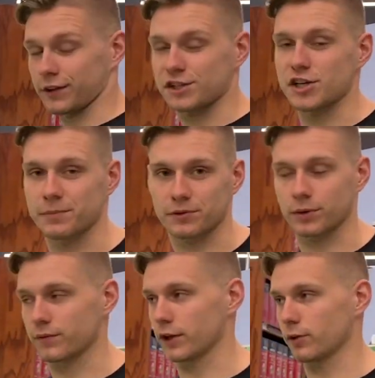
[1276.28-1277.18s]
the cheapest
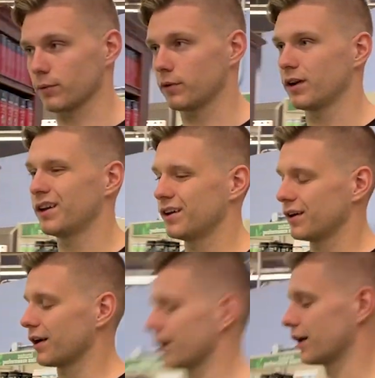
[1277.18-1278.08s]
one available.
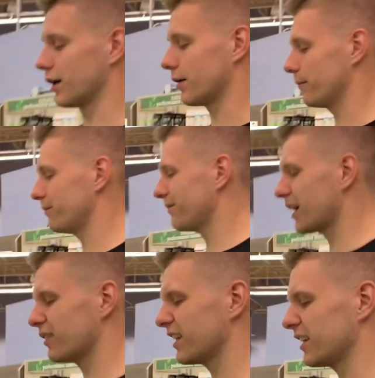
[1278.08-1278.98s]
I
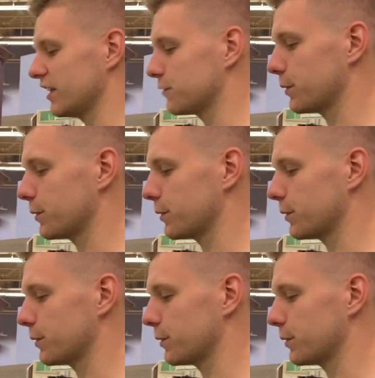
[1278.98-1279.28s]
don't think it needs to be